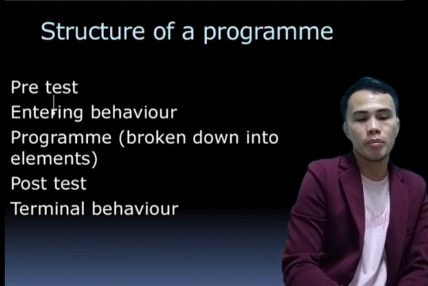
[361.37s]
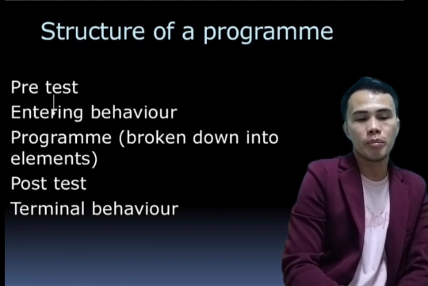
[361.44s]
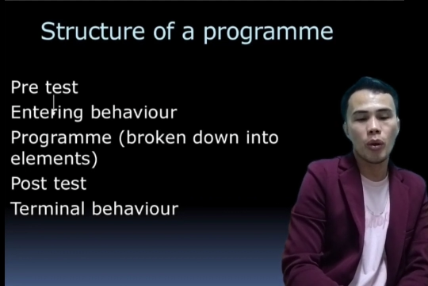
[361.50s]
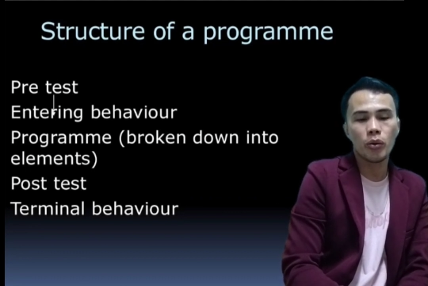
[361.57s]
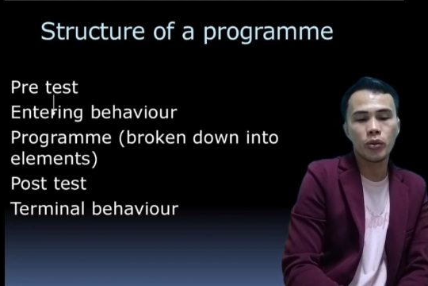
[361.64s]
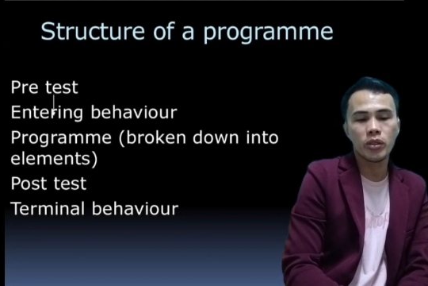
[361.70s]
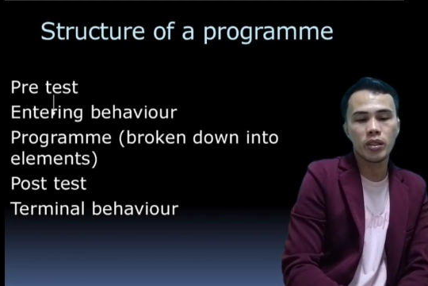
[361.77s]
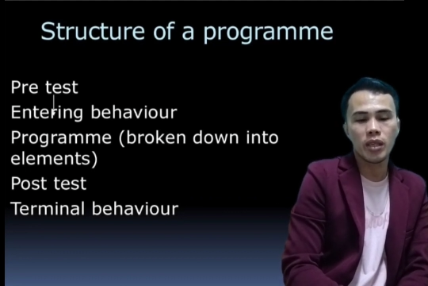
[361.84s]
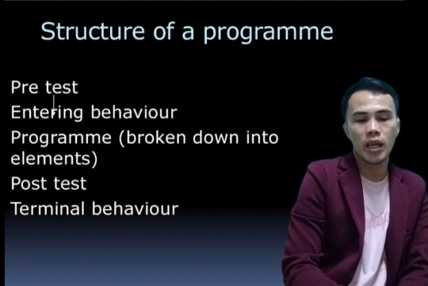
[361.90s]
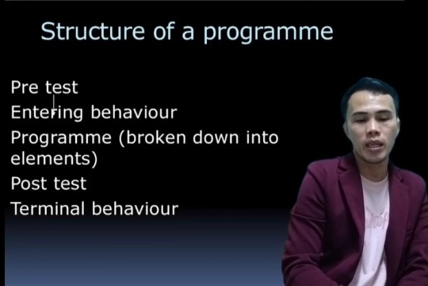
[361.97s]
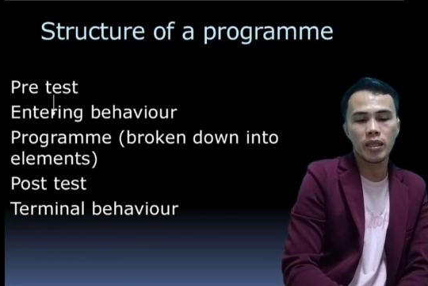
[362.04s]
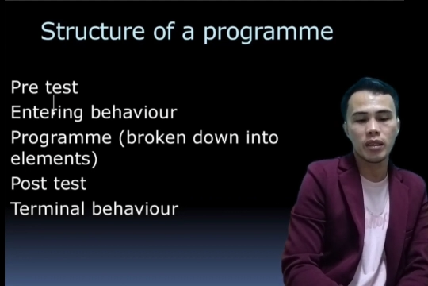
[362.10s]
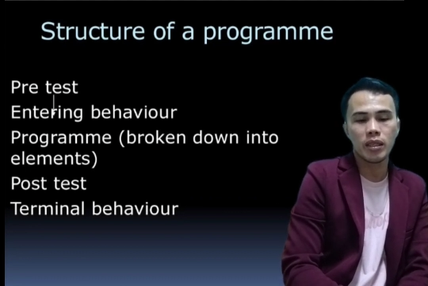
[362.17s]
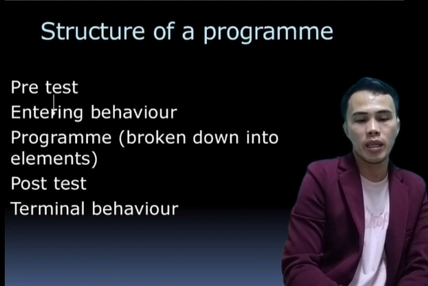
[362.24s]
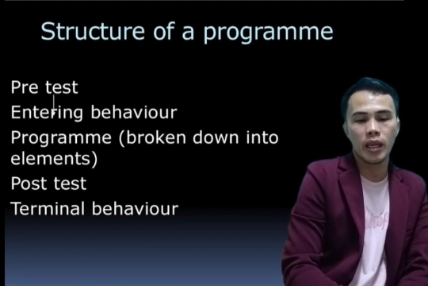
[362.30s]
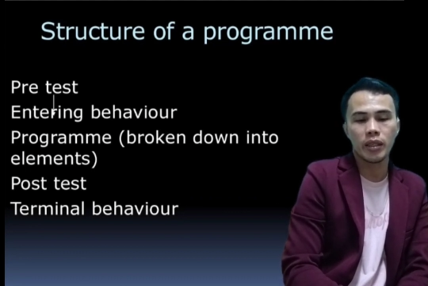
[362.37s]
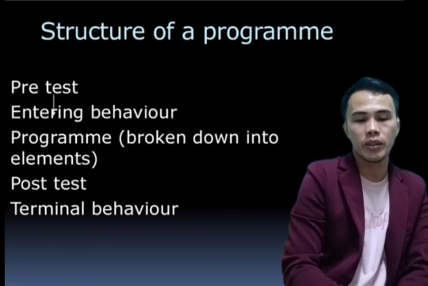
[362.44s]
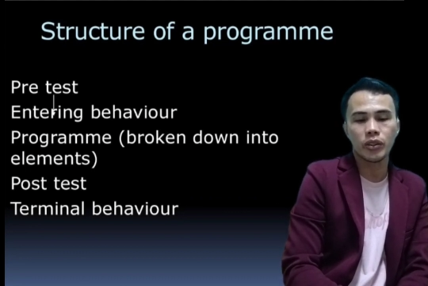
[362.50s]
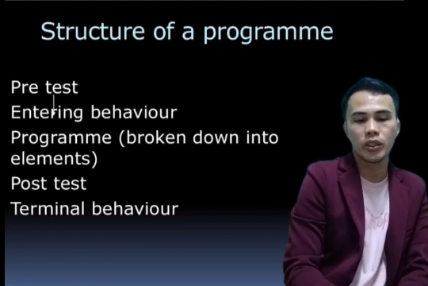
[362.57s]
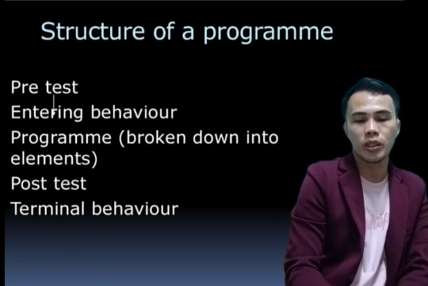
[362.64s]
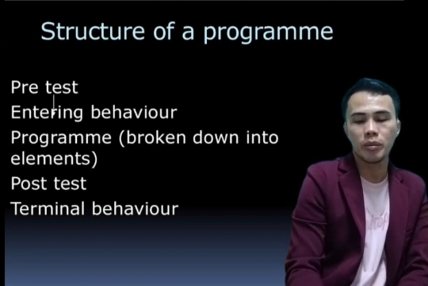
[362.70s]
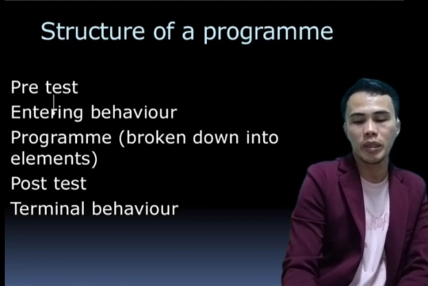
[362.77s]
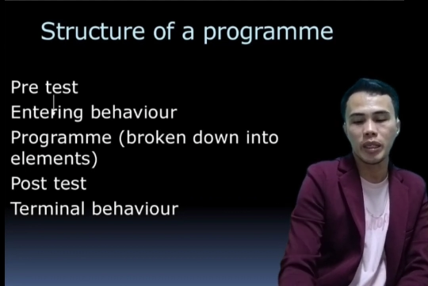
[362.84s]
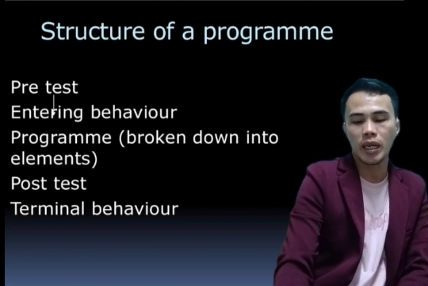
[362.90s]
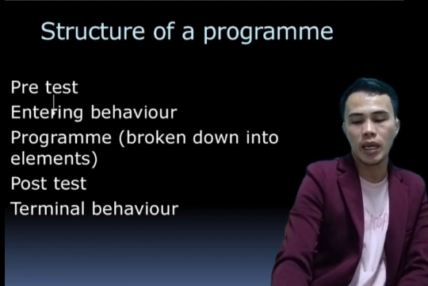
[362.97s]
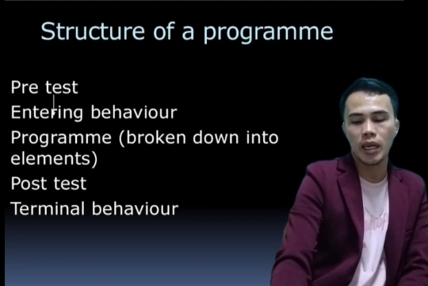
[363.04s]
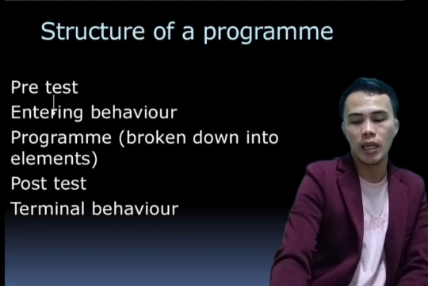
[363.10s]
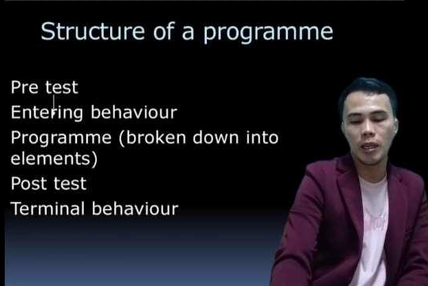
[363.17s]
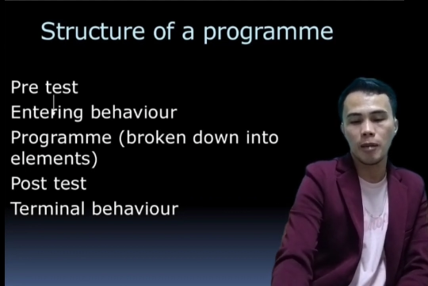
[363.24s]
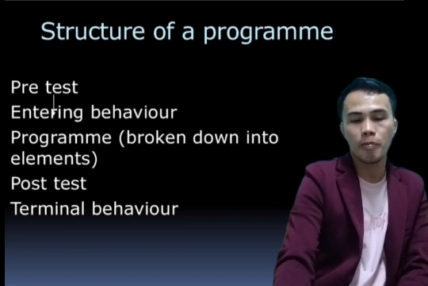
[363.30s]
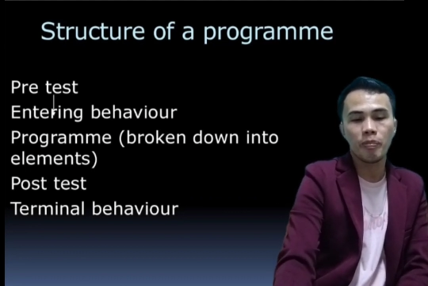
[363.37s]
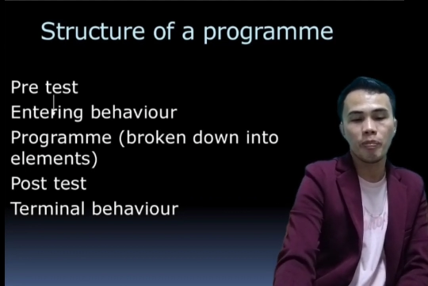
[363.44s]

post-test, and terminal